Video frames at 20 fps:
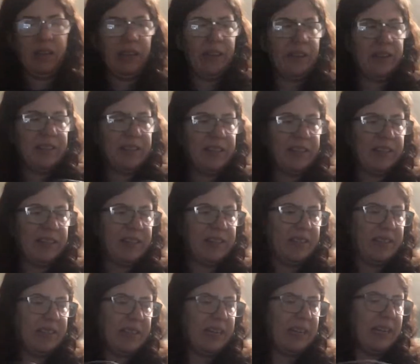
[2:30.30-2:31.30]
this is
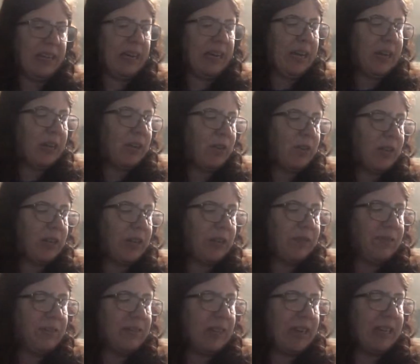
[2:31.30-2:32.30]
the AutoSoft
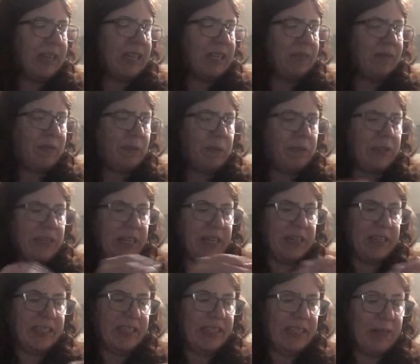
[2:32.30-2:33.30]
90 from
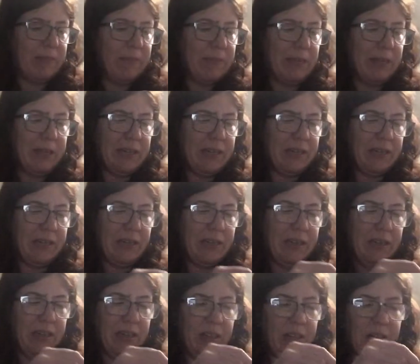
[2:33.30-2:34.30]
T-Slim.
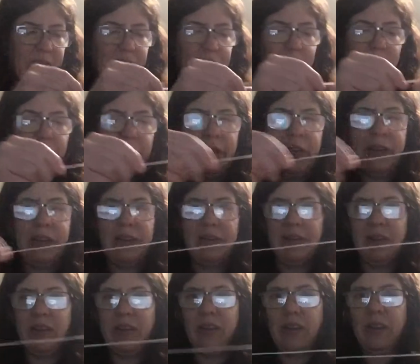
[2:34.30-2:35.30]
Just want to
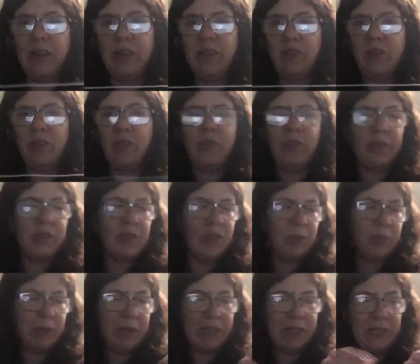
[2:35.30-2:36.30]
undo the
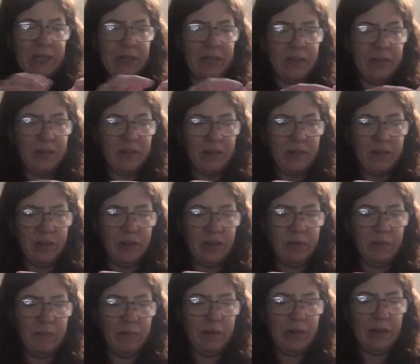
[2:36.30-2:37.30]
tubing,
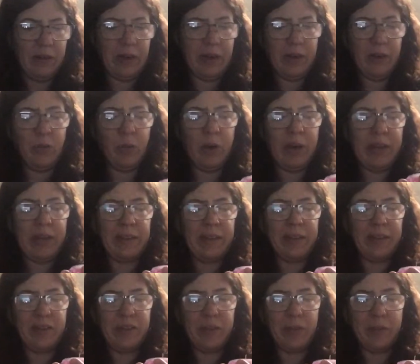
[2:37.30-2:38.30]
or unwind
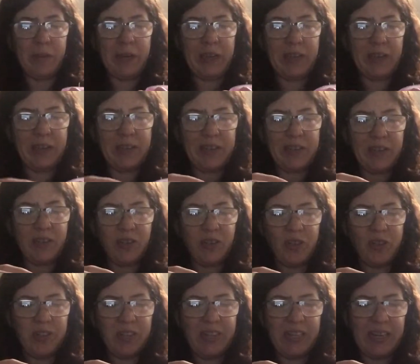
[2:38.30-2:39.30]
the tubing, I guess I
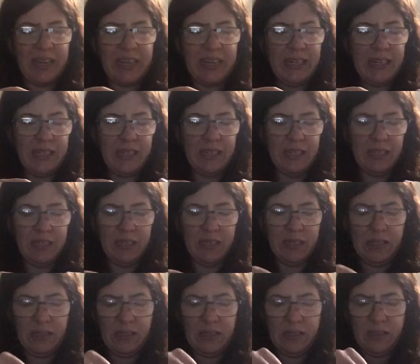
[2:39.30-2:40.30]
should say.
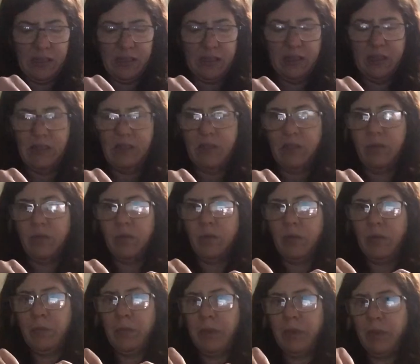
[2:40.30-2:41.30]

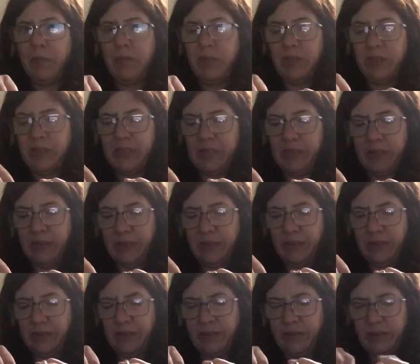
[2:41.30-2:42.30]
Remove this
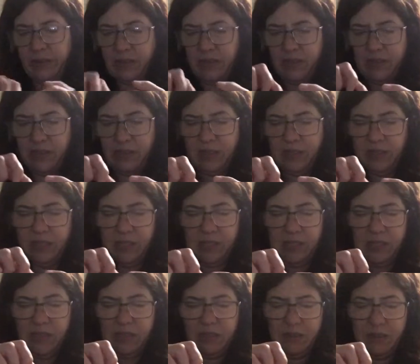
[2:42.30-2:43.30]
little
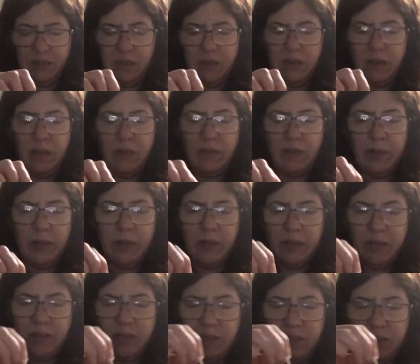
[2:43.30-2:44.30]
cover